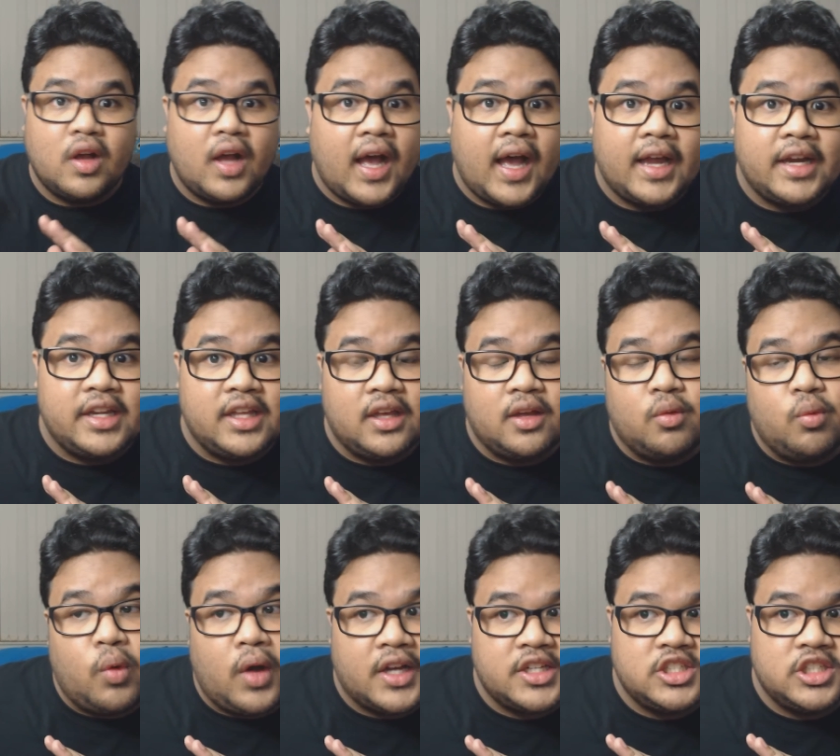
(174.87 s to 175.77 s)
hiding
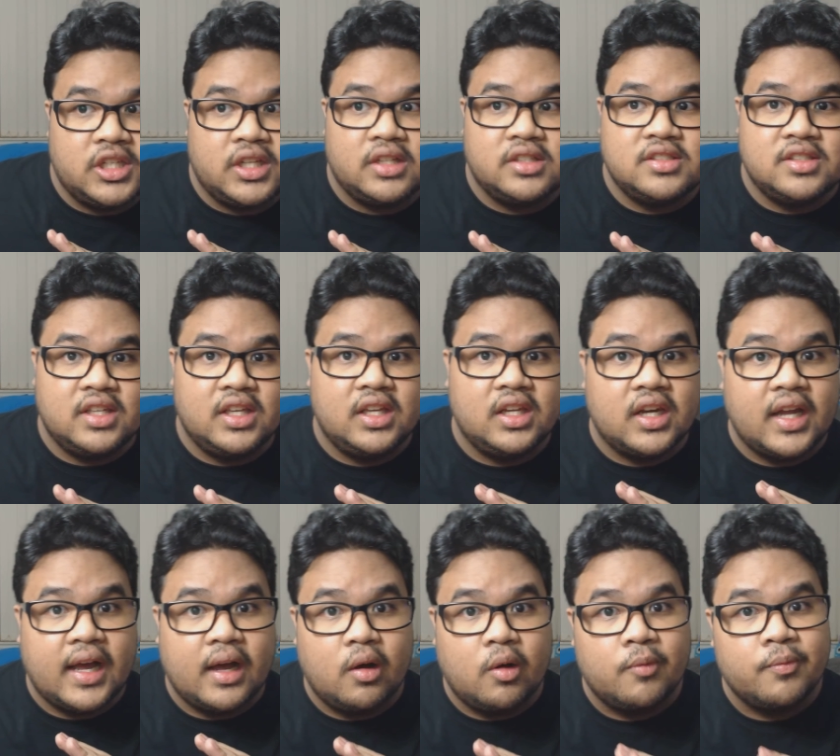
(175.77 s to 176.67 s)
and watching, seeing
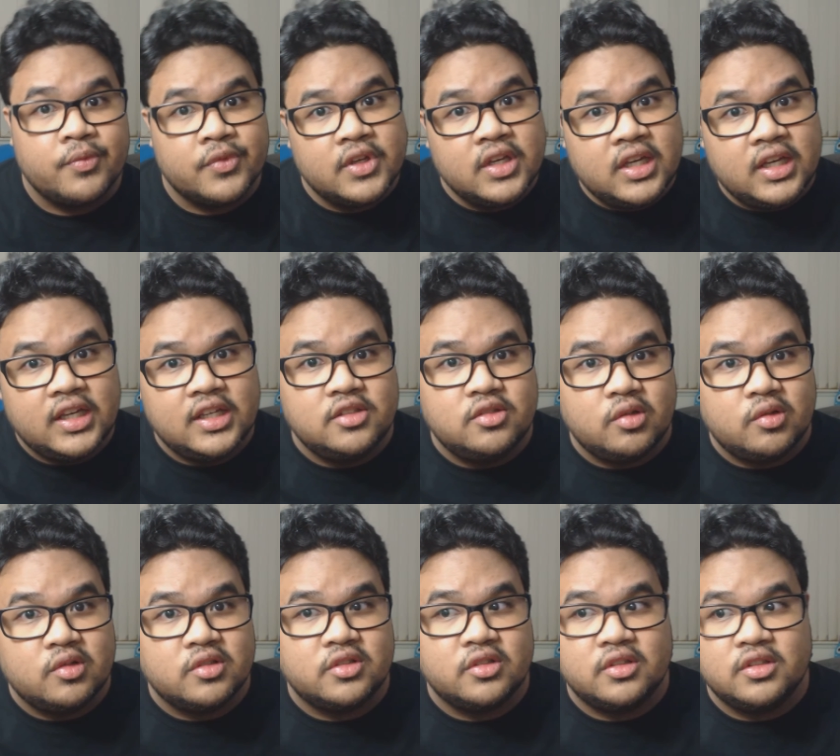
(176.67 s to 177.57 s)
how
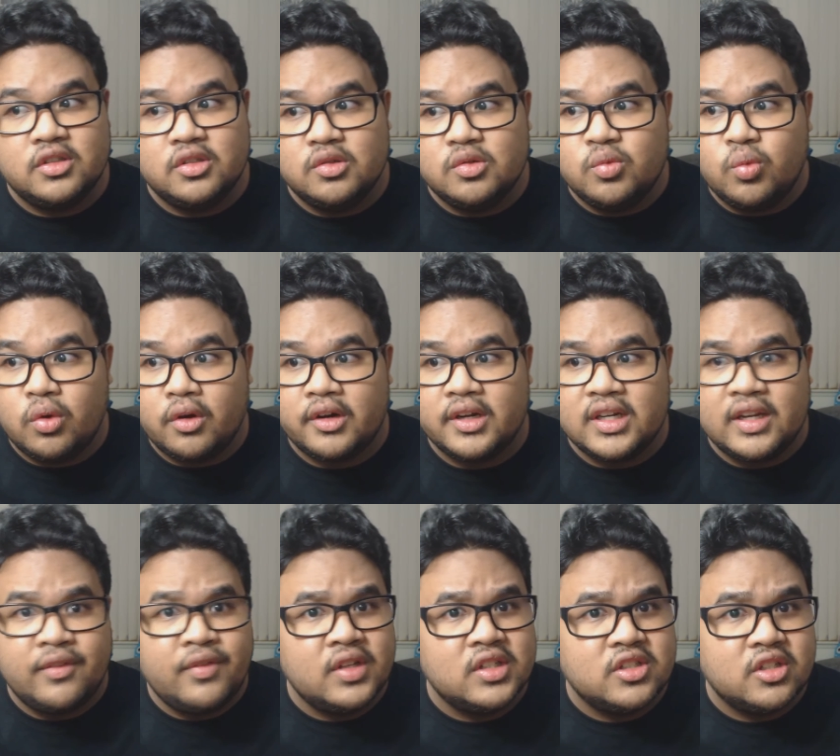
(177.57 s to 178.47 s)
Izuku's going to do, worrying
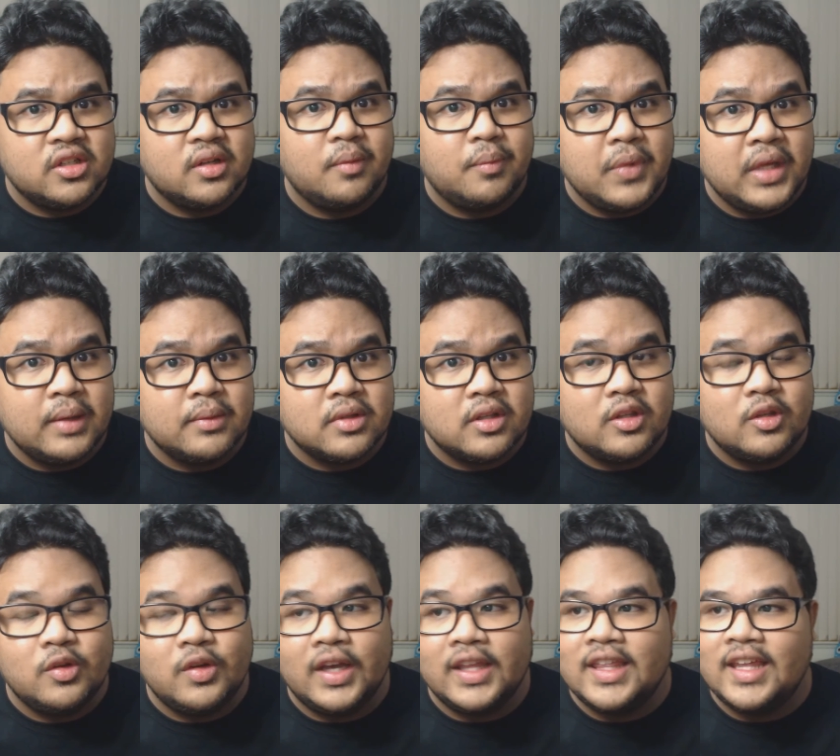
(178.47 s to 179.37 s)
if he's going to be able to
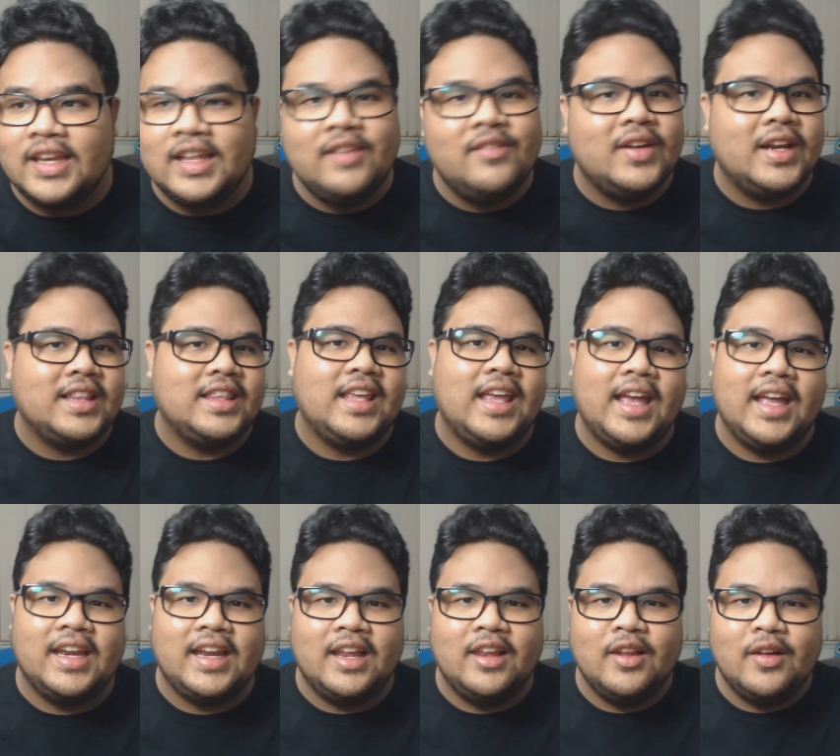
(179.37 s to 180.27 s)
do it. And then even at the
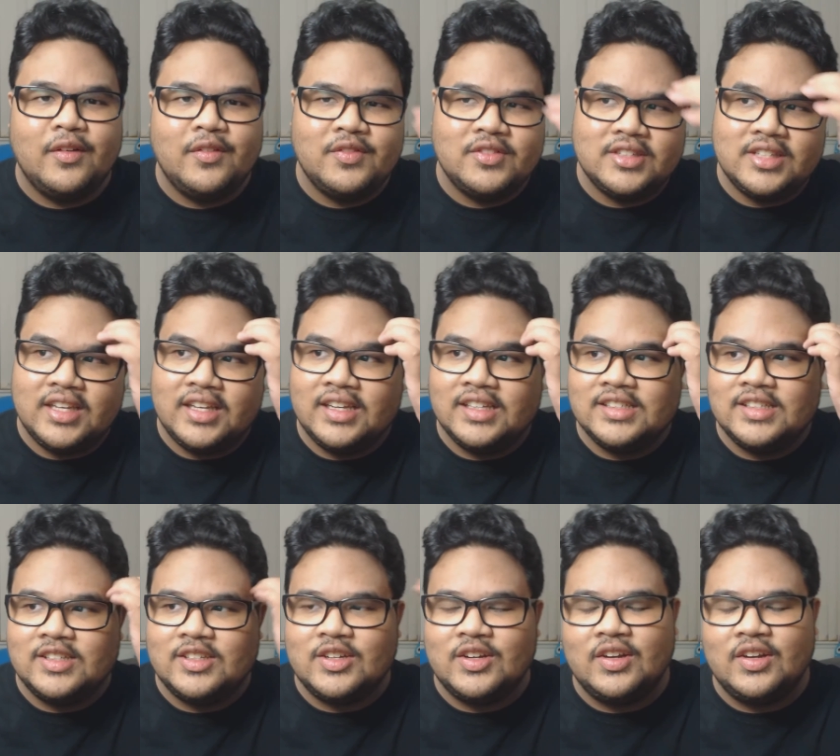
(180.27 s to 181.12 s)
end, I love seeing his